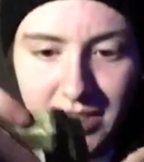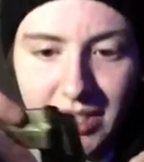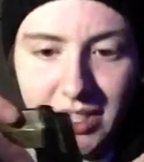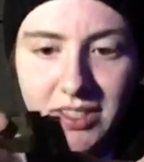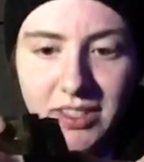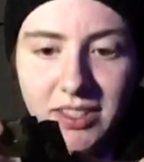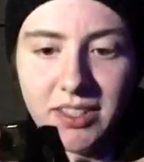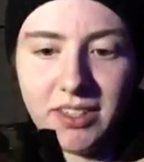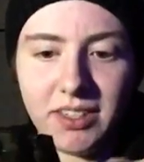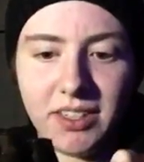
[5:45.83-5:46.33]

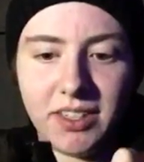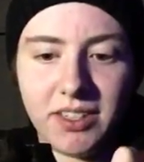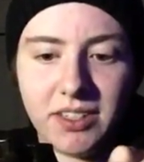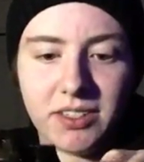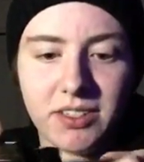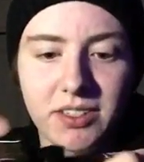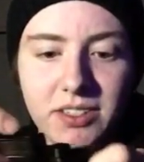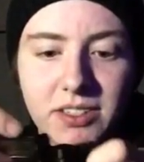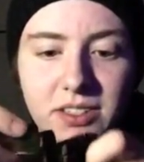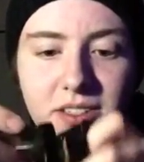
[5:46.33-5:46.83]
And then
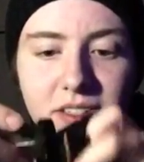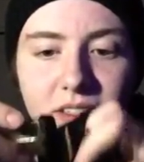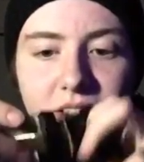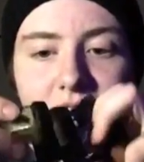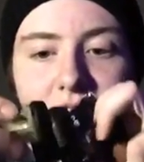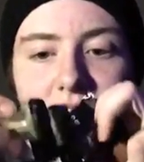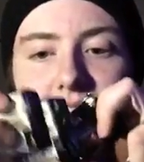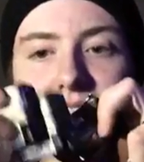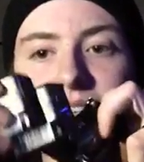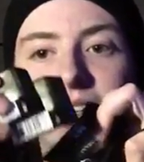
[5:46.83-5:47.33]
there's
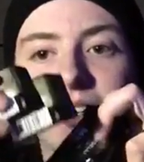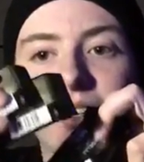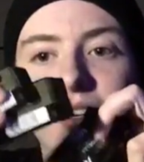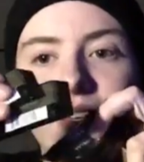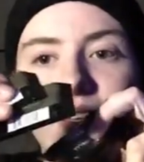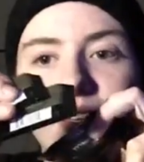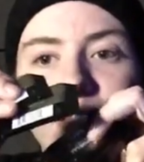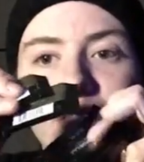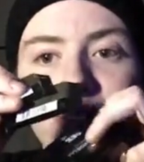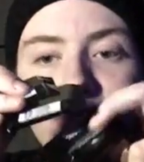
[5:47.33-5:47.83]

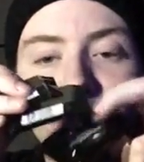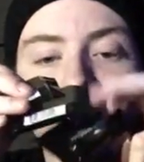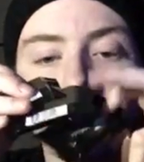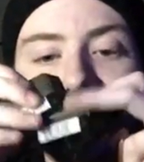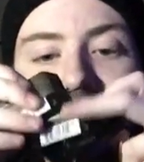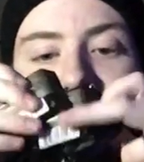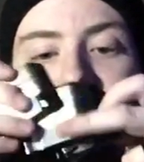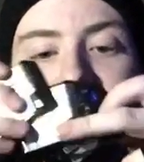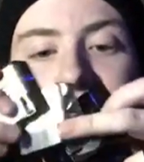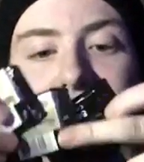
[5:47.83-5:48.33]

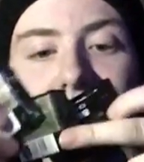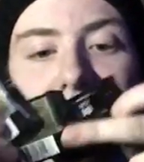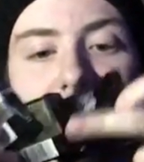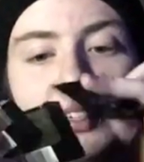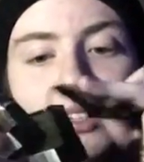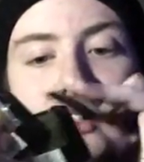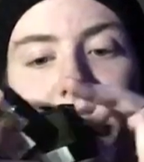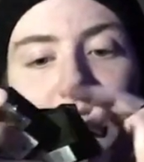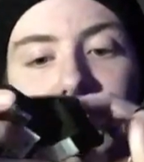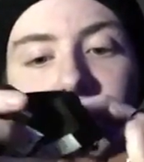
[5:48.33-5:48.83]
3
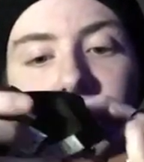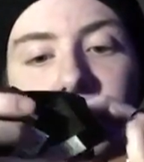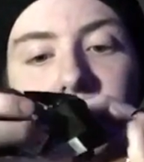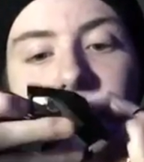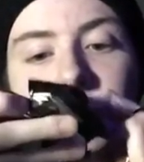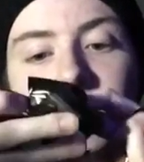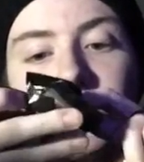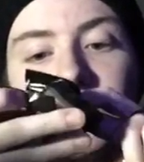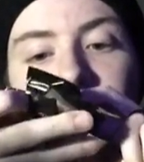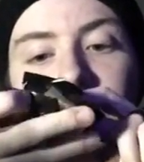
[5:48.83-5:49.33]

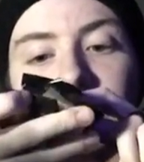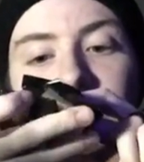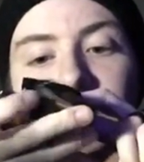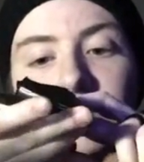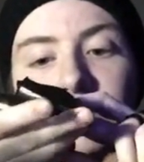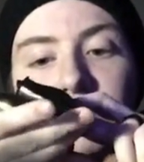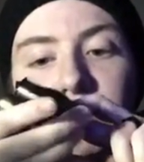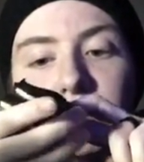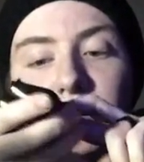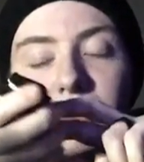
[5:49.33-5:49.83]

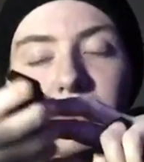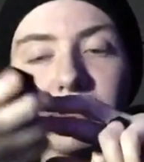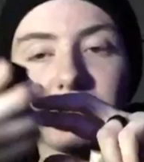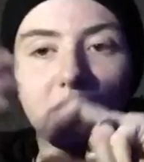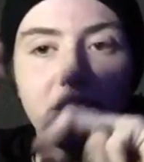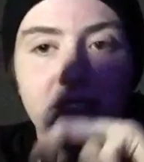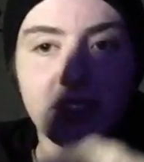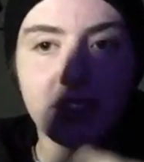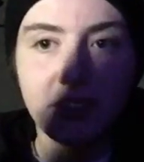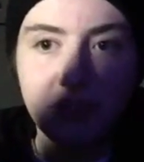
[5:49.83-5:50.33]
small
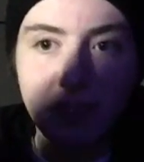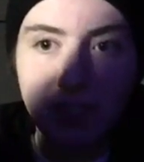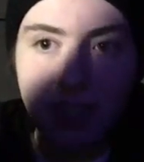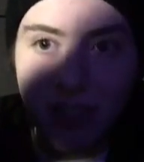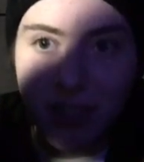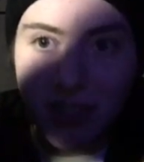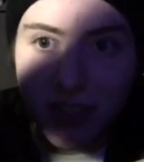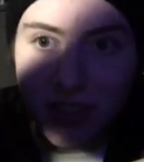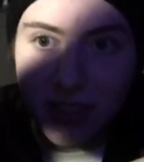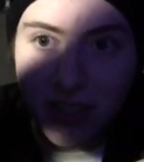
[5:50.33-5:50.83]
things of
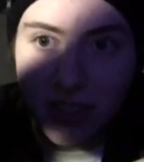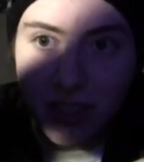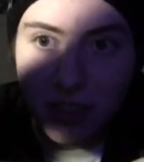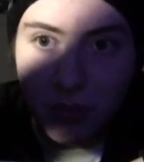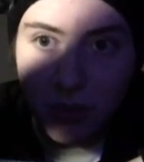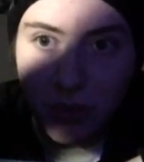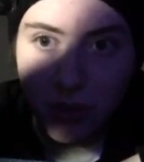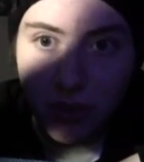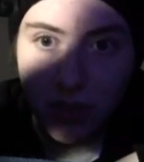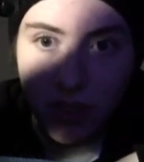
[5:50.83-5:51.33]

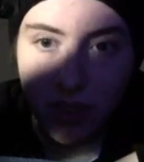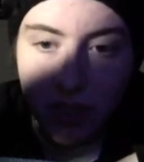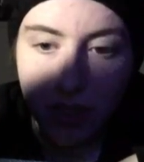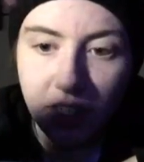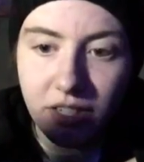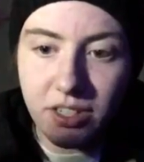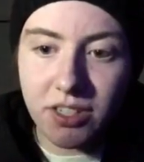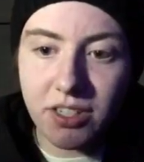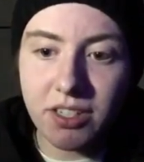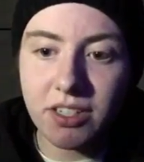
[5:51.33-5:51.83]
86%
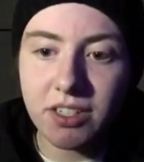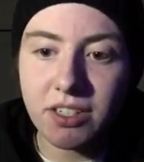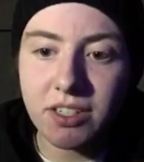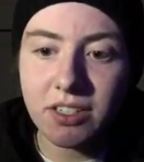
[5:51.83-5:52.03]
dark.